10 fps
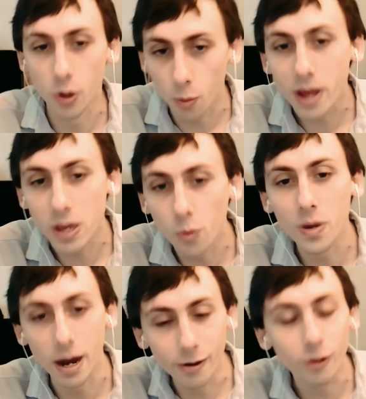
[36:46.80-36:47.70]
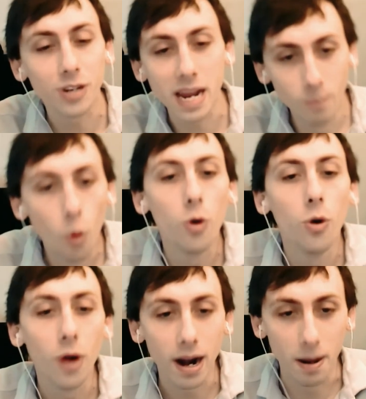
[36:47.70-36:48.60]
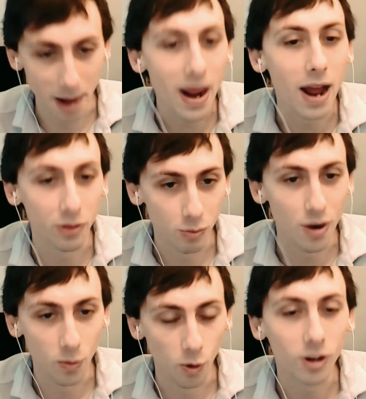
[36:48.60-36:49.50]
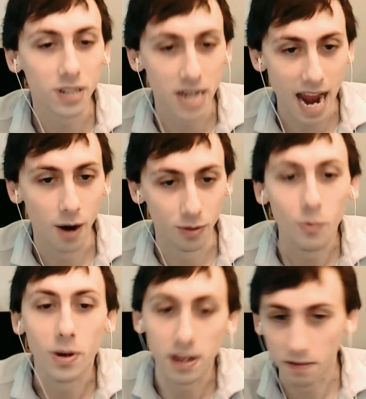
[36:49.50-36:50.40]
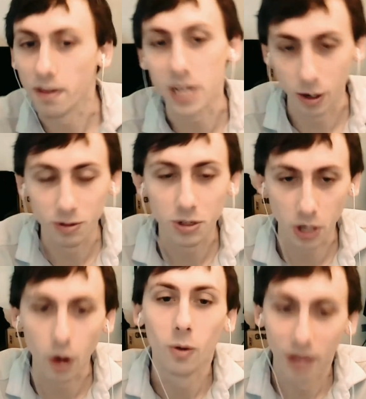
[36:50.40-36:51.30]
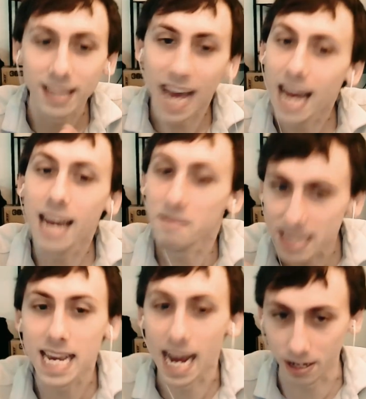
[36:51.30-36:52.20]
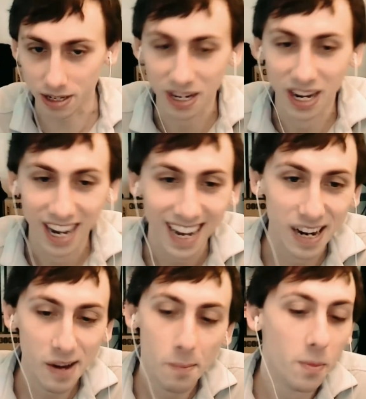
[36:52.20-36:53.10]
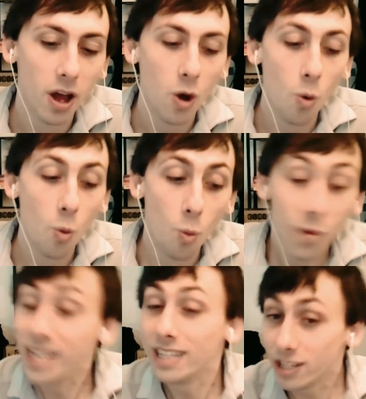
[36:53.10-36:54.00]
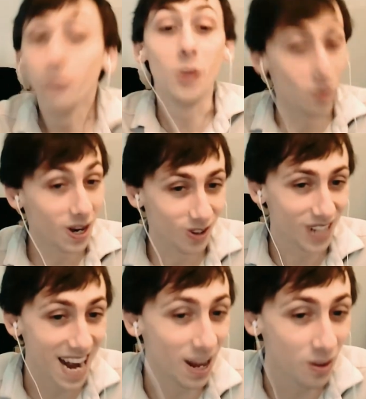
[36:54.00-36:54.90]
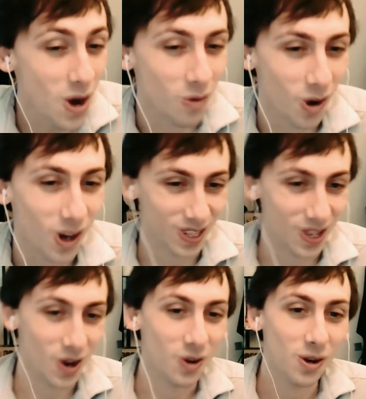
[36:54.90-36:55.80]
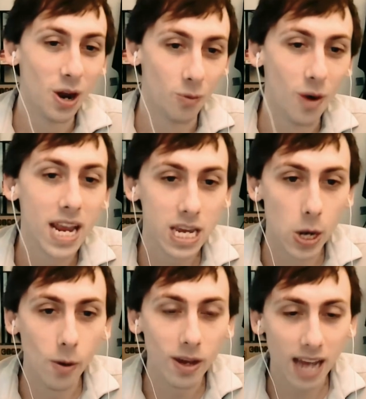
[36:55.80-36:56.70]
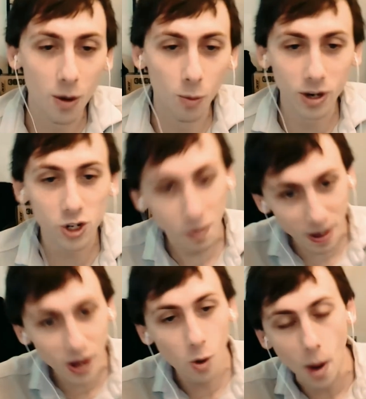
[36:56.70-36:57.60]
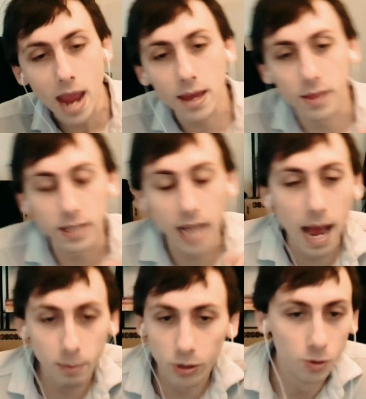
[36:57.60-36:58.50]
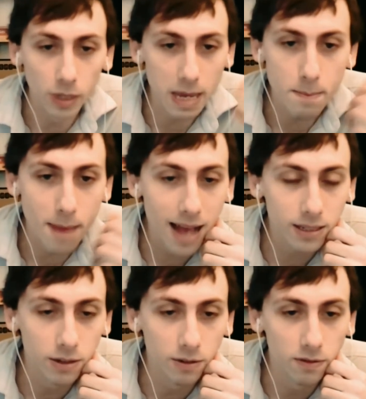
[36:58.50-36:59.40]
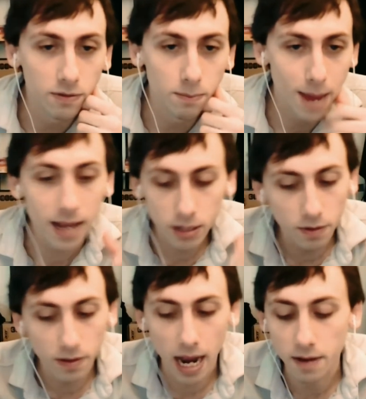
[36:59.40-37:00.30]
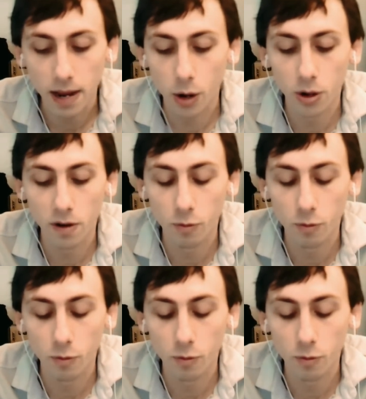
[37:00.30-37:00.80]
I think we understand more about how the brain works now than we did 50 years ago. Like that, yes. We still don't understand how the brain works, though, right? It's kind of, we're chipping away at this absolutely massive, massive kind of area of